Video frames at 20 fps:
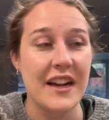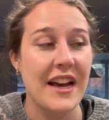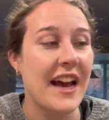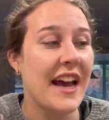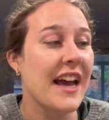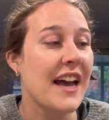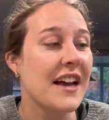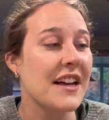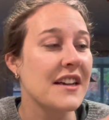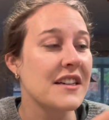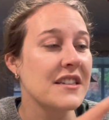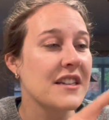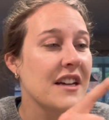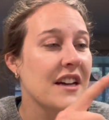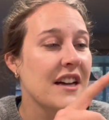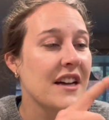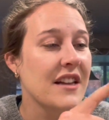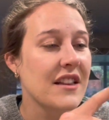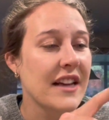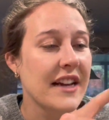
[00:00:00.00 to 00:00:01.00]
And
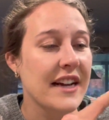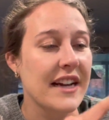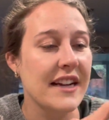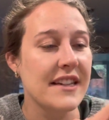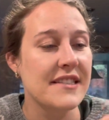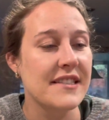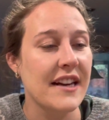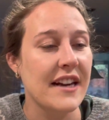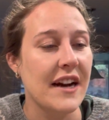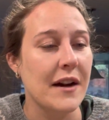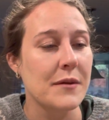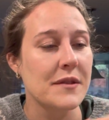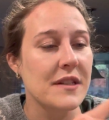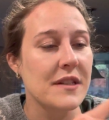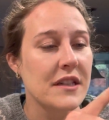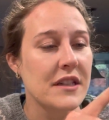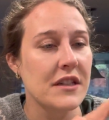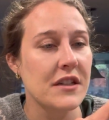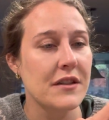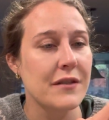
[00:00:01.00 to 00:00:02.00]
like I said, I was a
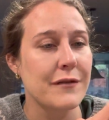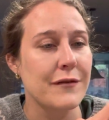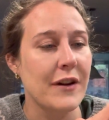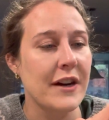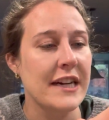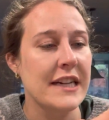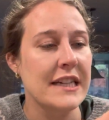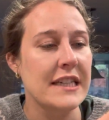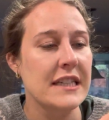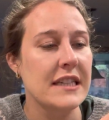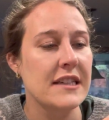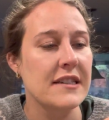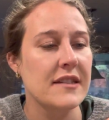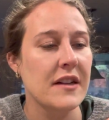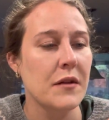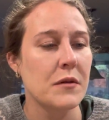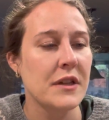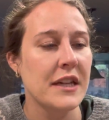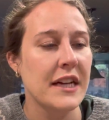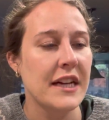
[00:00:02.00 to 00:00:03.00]
little afraid because I
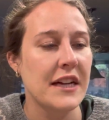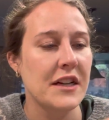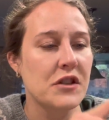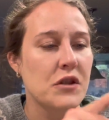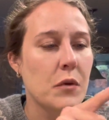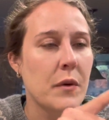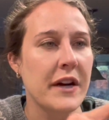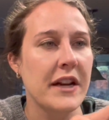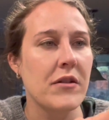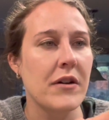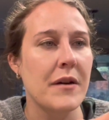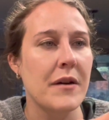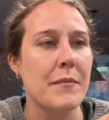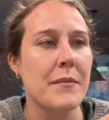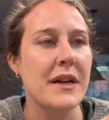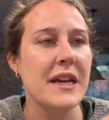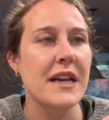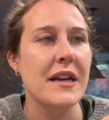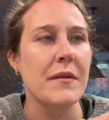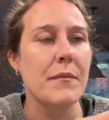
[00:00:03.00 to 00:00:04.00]
only had a 20-gram
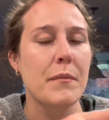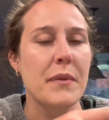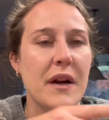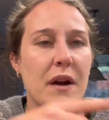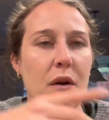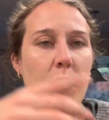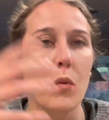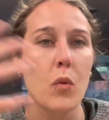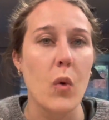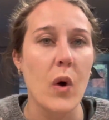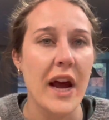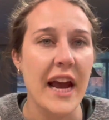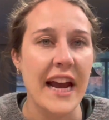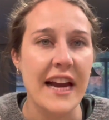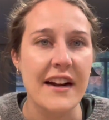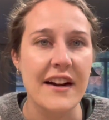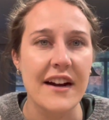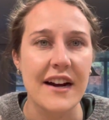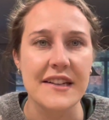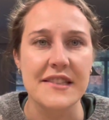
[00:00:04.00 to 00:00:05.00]
mini, but
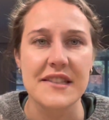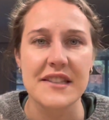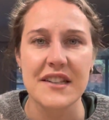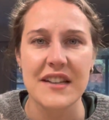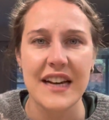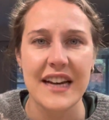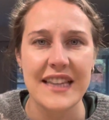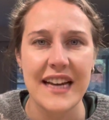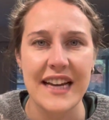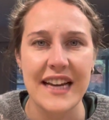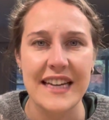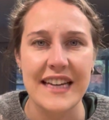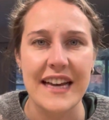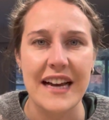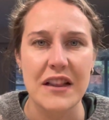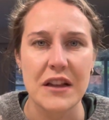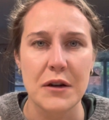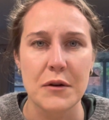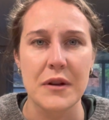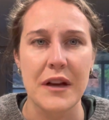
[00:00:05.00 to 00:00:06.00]
I still had that
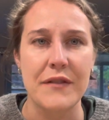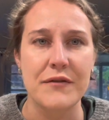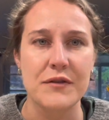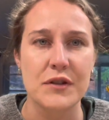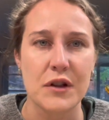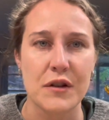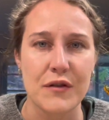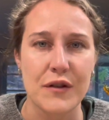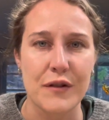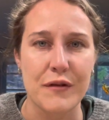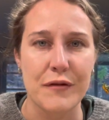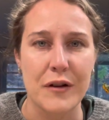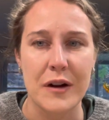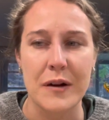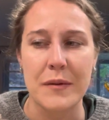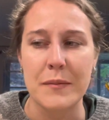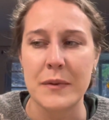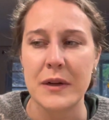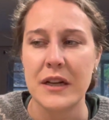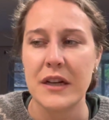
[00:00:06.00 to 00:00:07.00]
yellow left over
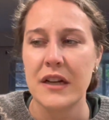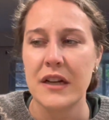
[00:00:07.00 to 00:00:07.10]
from